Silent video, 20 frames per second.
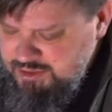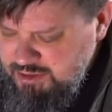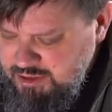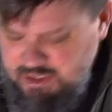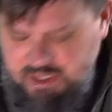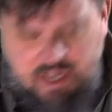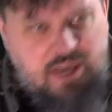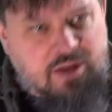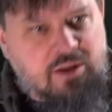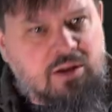I
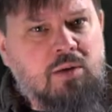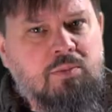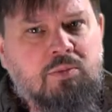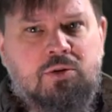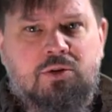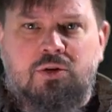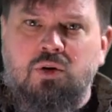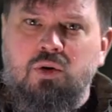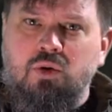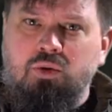already had a couple
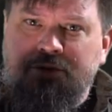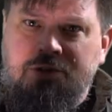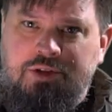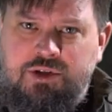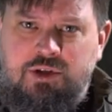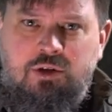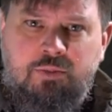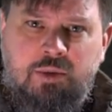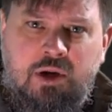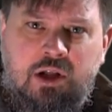of the cold
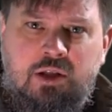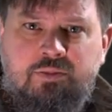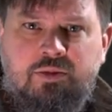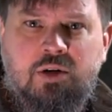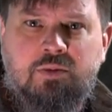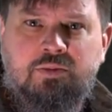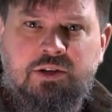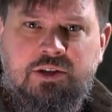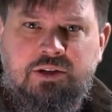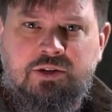steel
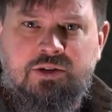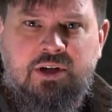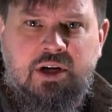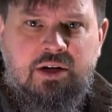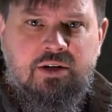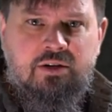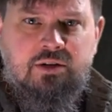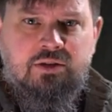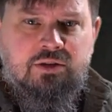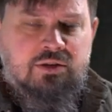polypropylene
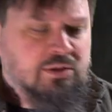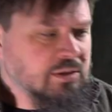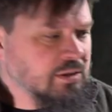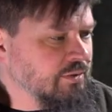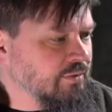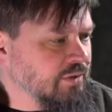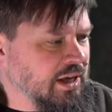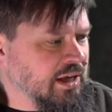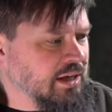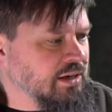trainers
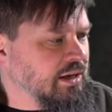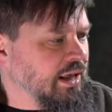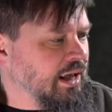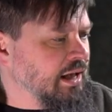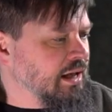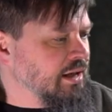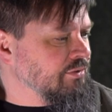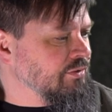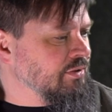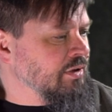of the hand and a
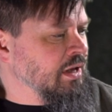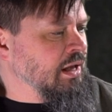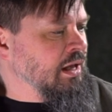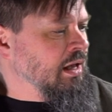half,